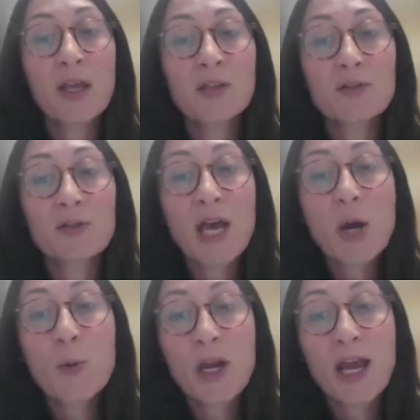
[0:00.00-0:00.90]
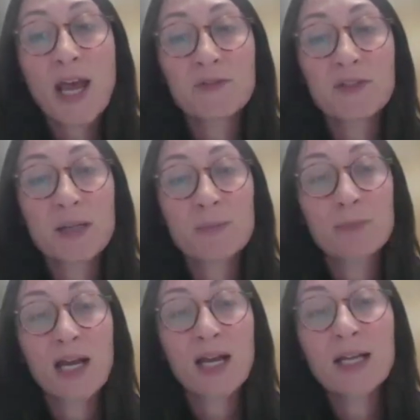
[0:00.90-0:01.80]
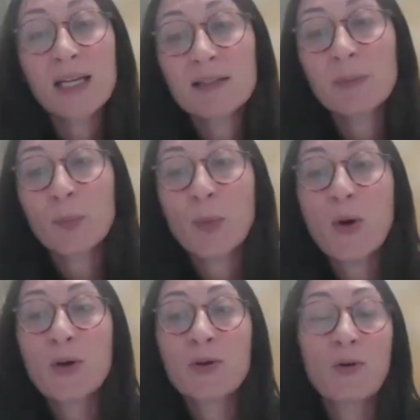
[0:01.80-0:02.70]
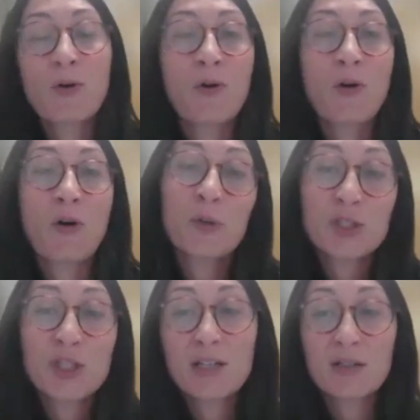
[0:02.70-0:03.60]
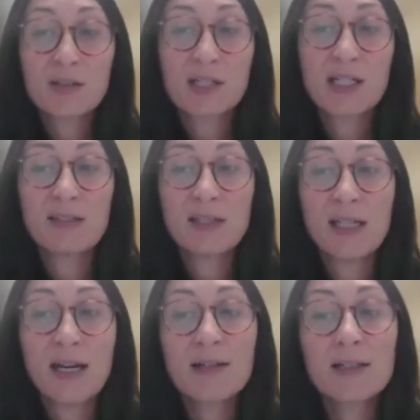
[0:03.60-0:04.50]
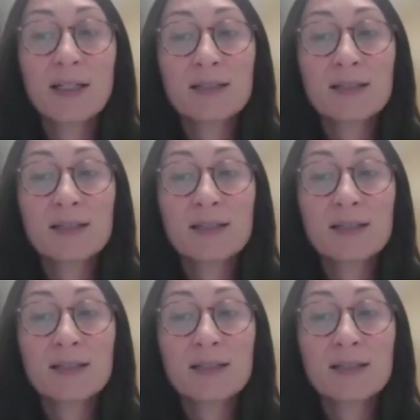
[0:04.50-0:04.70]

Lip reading: So now we have some agreed upon or homogeneous criteria